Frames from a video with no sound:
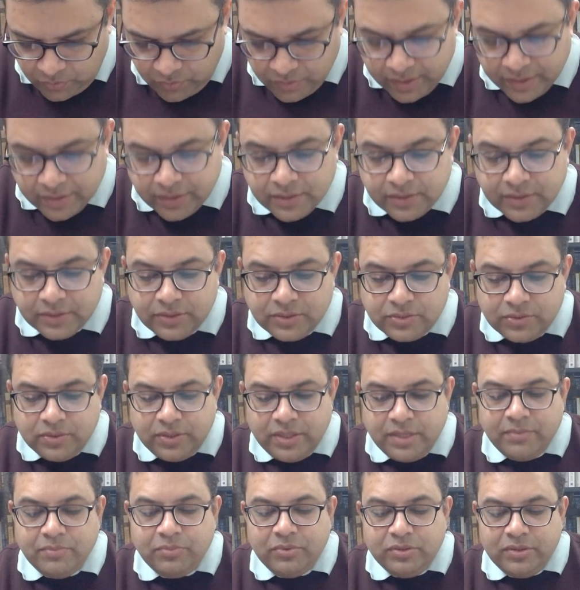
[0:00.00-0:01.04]
okay so
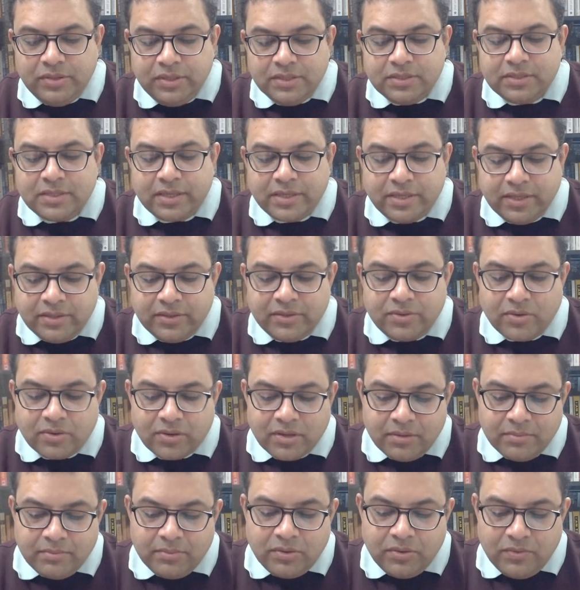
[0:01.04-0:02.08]
then buddha is here
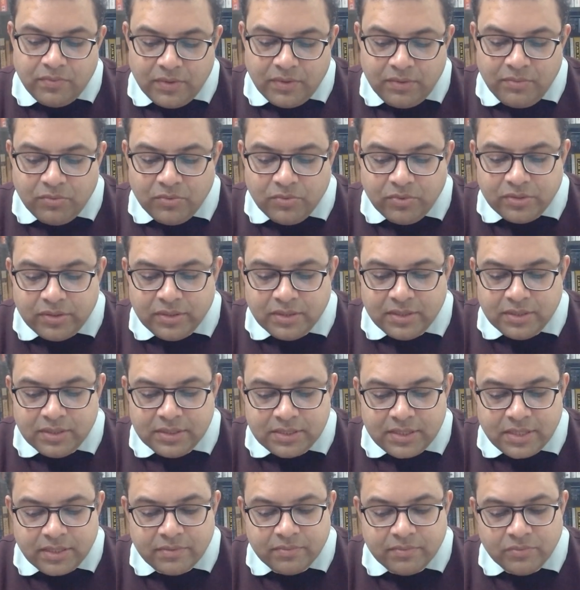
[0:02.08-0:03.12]
talking about one more thing
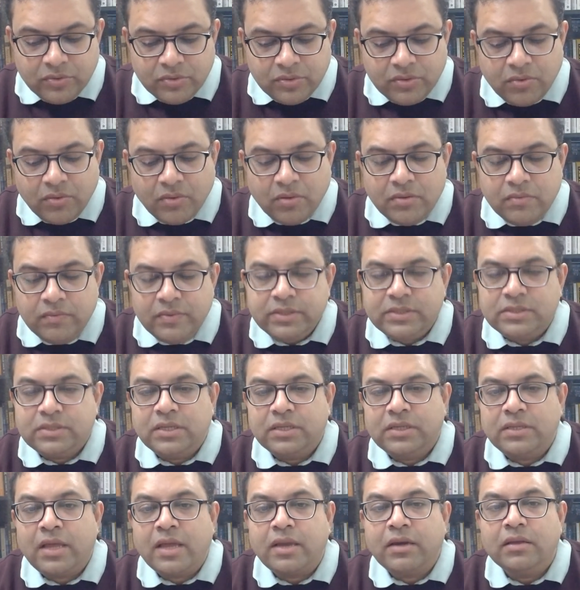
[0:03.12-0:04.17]
is that buddha always
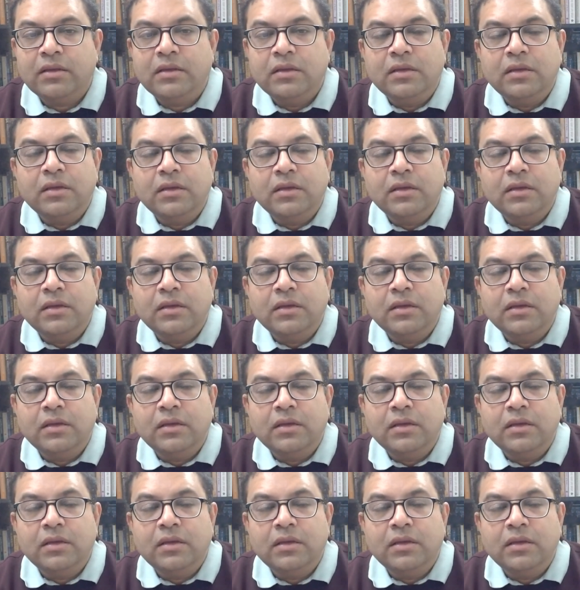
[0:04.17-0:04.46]
said that